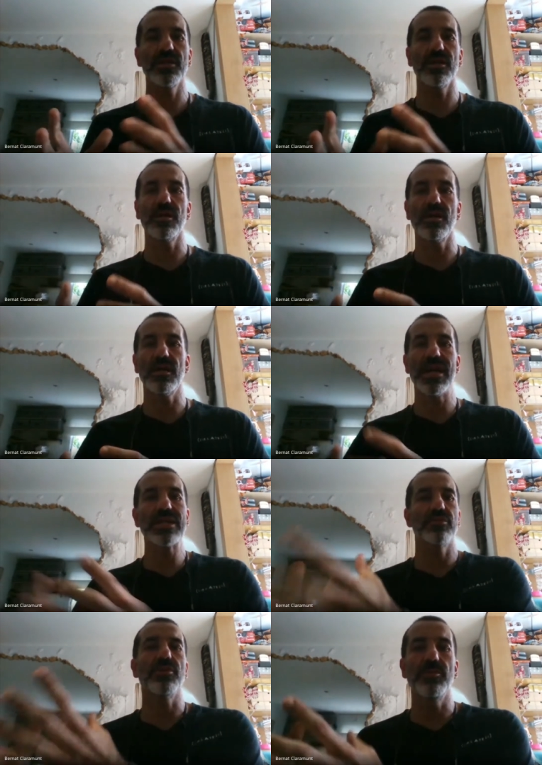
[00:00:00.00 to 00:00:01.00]
a, a
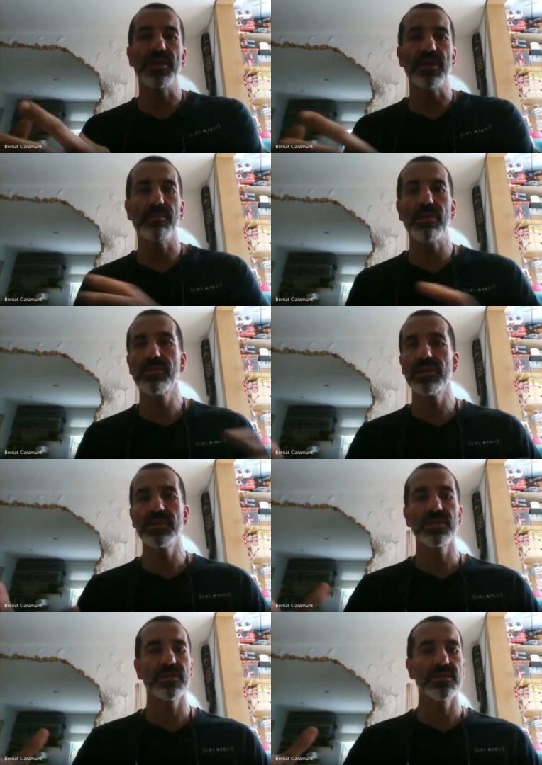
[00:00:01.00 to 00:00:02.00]
natural community.
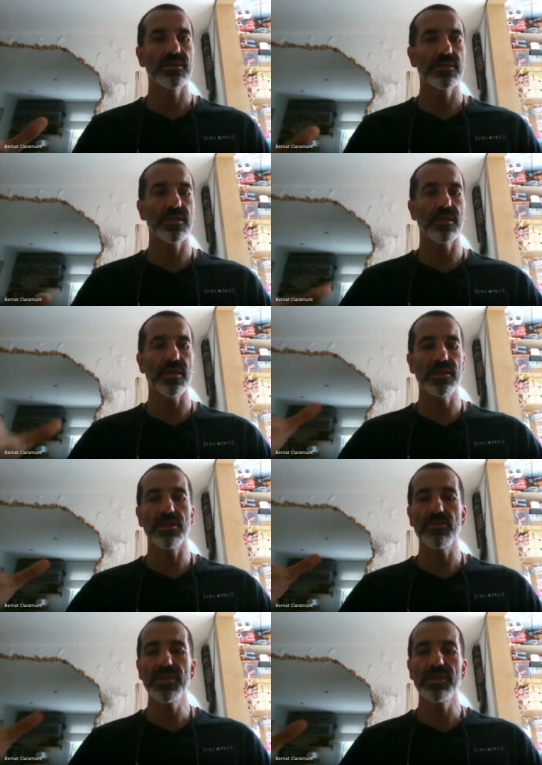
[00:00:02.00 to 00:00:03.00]
Mountains, it's
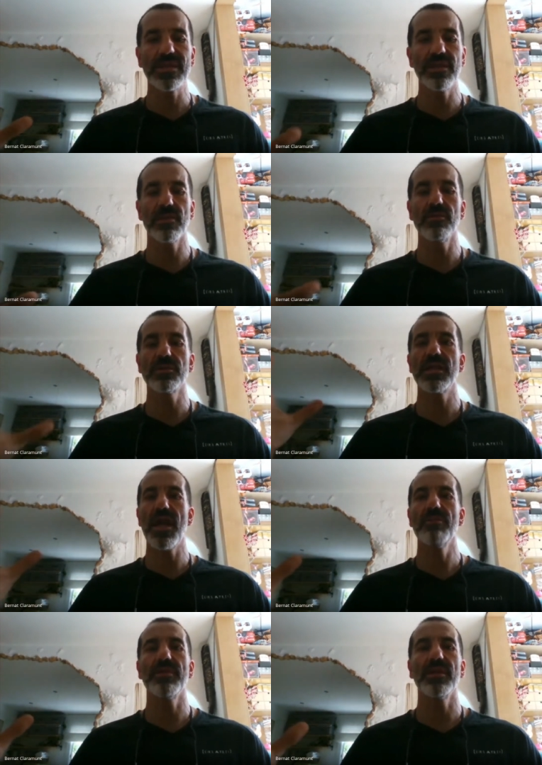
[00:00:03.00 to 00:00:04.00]
a region that includes
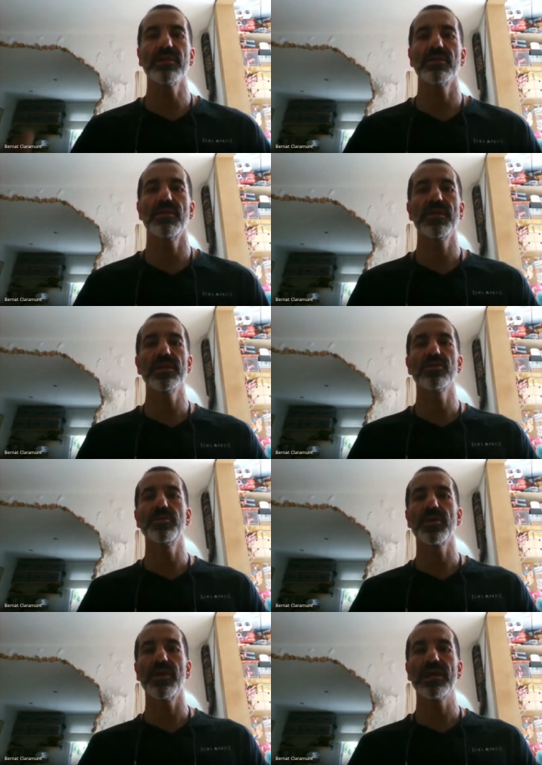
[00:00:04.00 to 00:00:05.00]
everything, so everything is
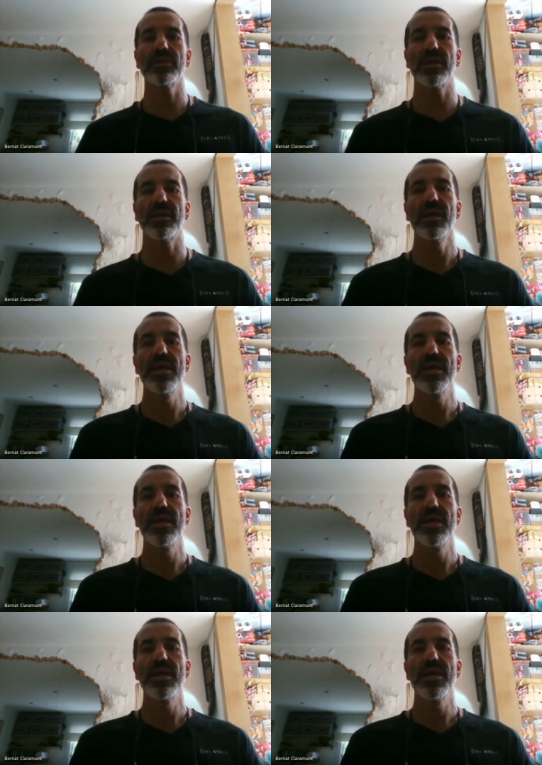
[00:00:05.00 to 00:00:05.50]
super connected, and